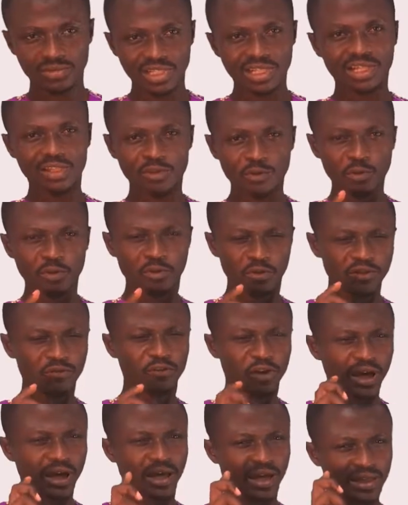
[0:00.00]
I don't know if
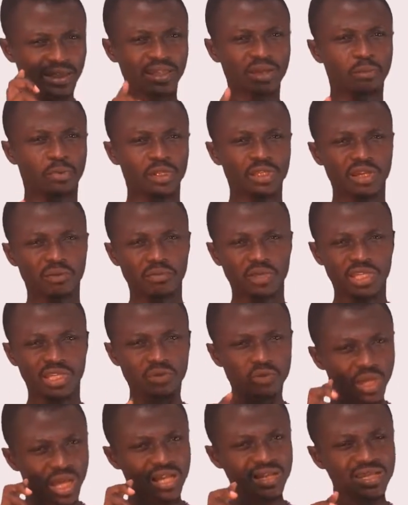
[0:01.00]
you are getting the point I'm
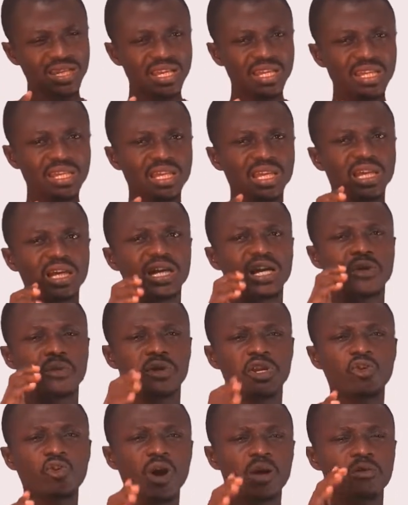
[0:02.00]
making. We are saying
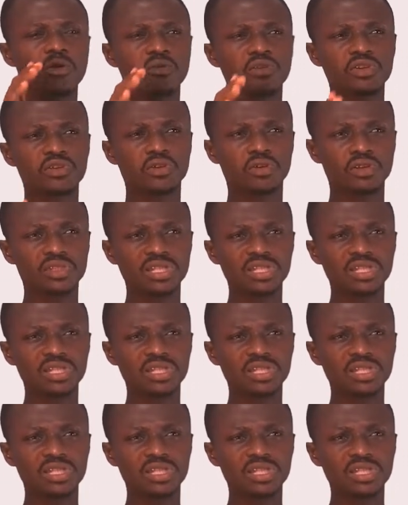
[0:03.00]
renewable resources.